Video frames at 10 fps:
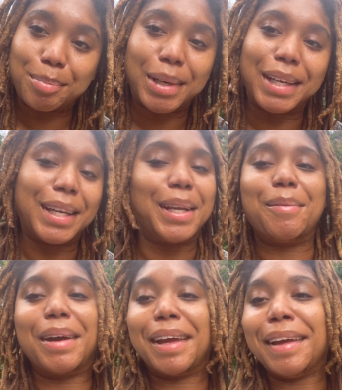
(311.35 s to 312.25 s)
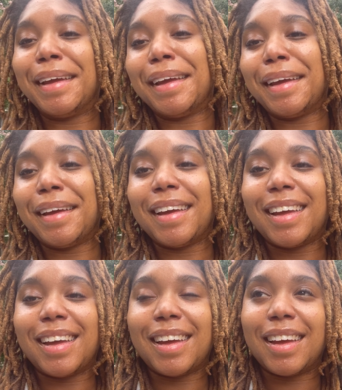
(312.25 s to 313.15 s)
But anyway,
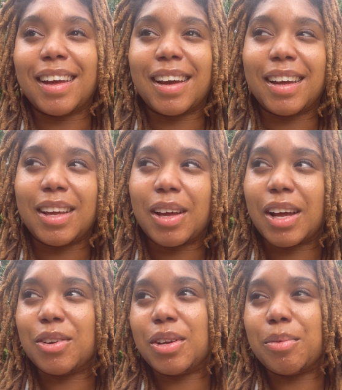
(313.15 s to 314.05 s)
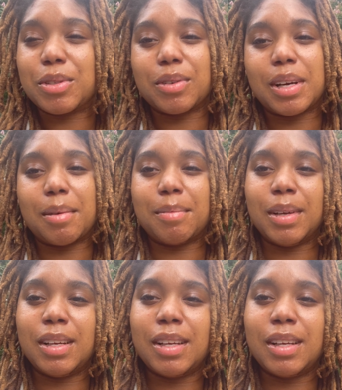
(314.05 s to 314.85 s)
I knew he was gonna come.